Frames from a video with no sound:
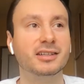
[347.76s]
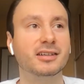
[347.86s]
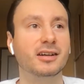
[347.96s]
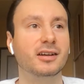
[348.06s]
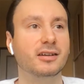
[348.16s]

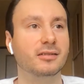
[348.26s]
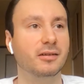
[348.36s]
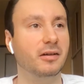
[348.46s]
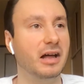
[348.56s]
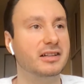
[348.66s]
think
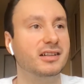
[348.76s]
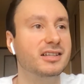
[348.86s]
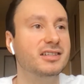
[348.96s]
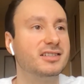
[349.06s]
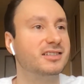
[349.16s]
at
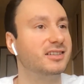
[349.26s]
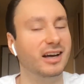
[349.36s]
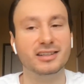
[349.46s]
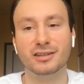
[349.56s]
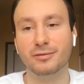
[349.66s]
least
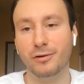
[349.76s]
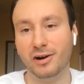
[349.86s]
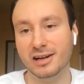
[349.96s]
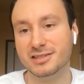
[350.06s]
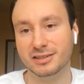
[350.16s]
I think
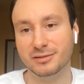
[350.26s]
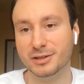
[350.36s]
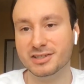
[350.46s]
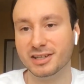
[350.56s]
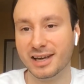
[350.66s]
for us, it
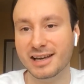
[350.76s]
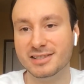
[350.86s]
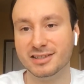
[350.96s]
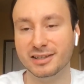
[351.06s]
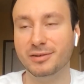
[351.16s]
was the
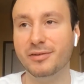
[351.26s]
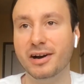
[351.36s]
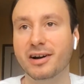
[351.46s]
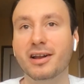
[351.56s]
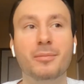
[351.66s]
case, like we
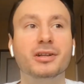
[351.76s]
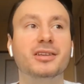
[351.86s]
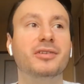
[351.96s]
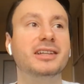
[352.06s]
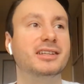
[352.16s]
were really
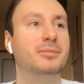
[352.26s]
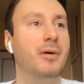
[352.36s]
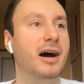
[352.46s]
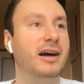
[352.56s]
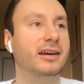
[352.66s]
motivated
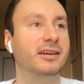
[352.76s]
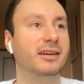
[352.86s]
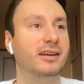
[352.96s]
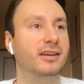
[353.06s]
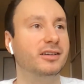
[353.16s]
by,
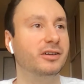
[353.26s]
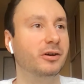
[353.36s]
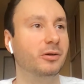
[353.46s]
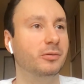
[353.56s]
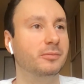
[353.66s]
you
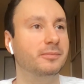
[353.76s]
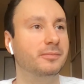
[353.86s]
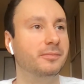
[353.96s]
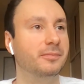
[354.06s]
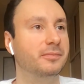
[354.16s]
know,
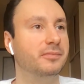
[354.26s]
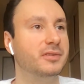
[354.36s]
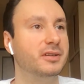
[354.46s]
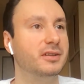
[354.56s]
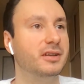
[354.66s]

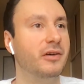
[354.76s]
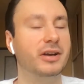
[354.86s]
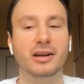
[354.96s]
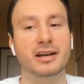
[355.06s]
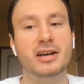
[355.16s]

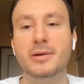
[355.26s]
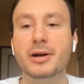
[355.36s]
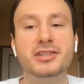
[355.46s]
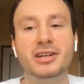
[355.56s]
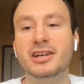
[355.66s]
having like
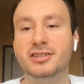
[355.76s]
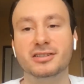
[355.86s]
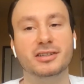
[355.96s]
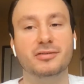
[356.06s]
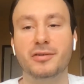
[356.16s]

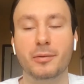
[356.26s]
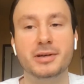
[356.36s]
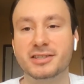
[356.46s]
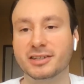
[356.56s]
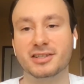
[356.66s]
imagination that we will
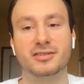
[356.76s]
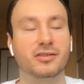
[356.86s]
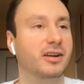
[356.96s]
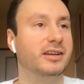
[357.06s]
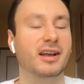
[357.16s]
be
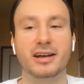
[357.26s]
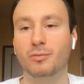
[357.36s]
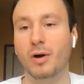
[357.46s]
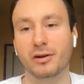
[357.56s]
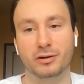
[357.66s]
successful in like
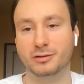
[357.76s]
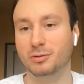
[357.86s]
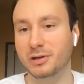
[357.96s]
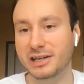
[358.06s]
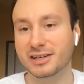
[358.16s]
1 or
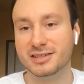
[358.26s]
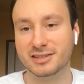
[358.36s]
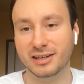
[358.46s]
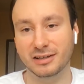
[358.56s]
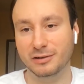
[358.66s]
2
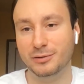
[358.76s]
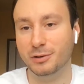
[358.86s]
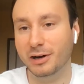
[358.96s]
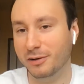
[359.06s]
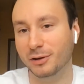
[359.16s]
years. And if
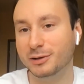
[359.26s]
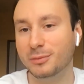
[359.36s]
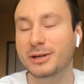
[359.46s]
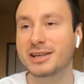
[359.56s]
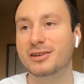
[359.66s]
you really want
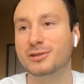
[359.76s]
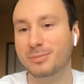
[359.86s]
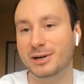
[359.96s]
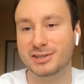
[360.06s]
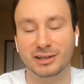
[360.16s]
to be
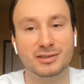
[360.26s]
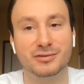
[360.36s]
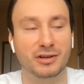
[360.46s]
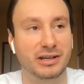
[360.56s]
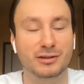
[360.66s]
super
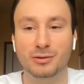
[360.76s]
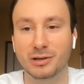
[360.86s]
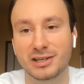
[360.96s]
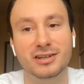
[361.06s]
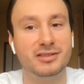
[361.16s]
successful in 2
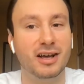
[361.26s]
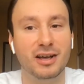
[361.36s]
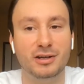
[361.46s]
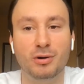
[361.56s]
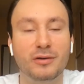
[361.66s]
years,
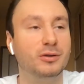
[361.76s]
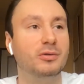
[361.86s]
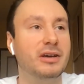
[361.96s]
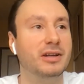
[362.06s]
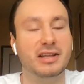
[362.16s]
you have to
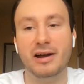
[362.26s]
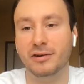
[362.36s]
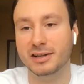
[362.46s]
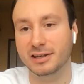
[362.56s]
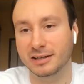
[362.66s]
give it
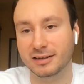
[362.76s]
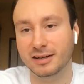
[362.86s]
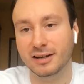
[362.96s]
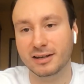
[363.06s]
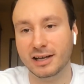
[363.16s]
everything.
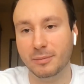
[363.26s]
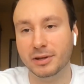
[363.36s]
Yeah,